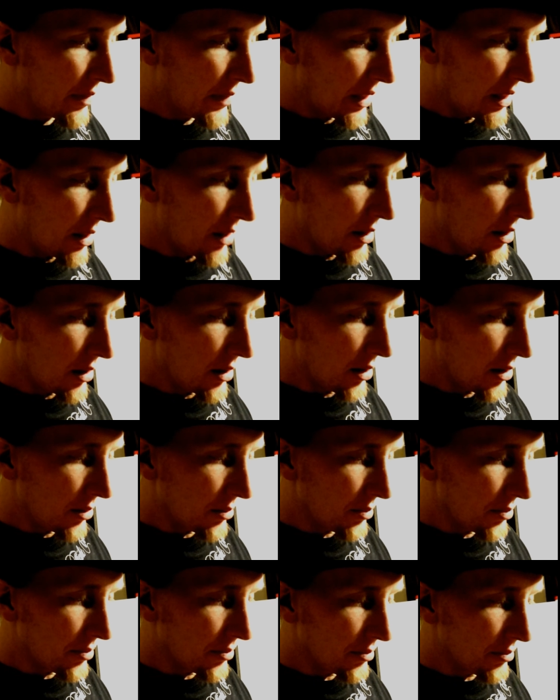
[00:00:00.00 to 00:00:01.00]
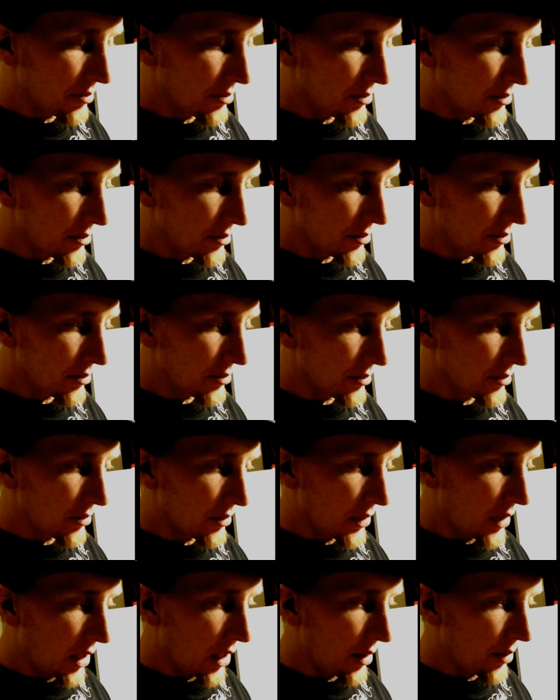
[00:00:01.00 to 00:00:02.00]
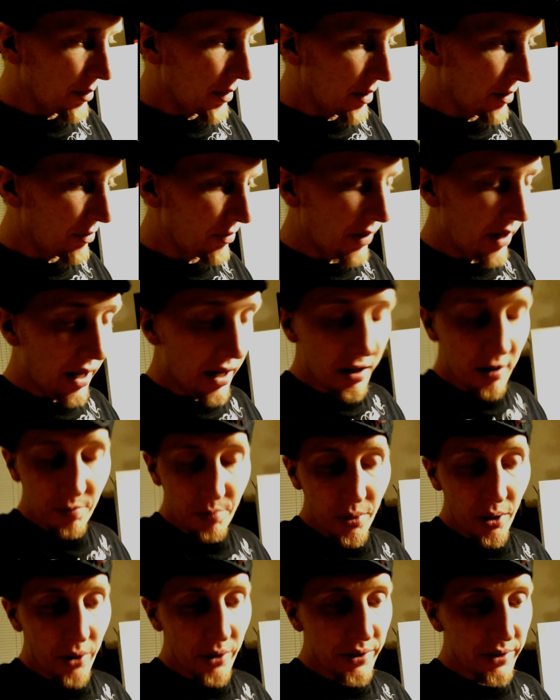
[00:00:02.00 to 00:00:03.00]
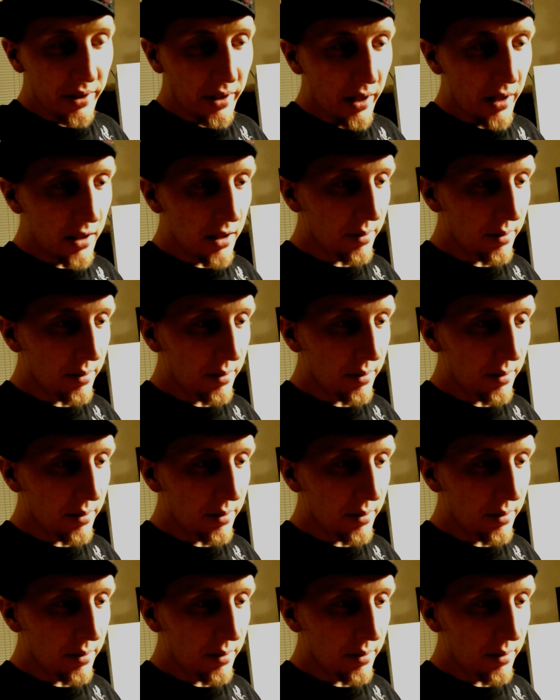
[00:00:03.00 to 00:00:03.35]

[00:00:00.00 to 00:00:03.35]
I'm a fan of both sides.